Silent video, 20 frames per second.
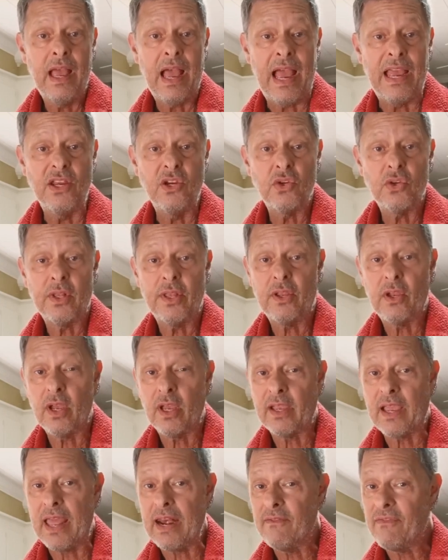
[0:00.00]
I usually
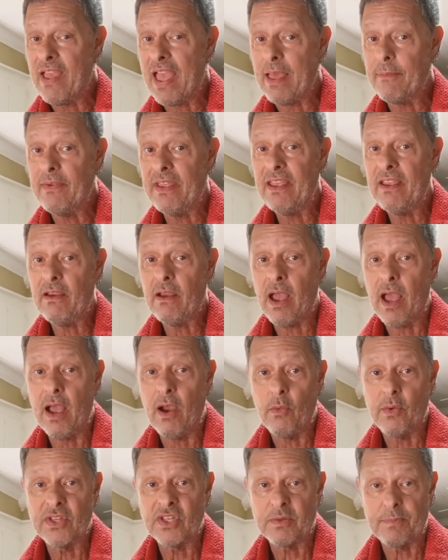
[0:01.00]
cook kind of heavy
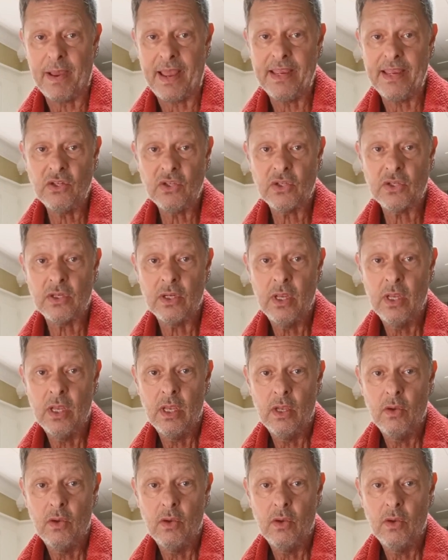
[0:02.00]
with spice,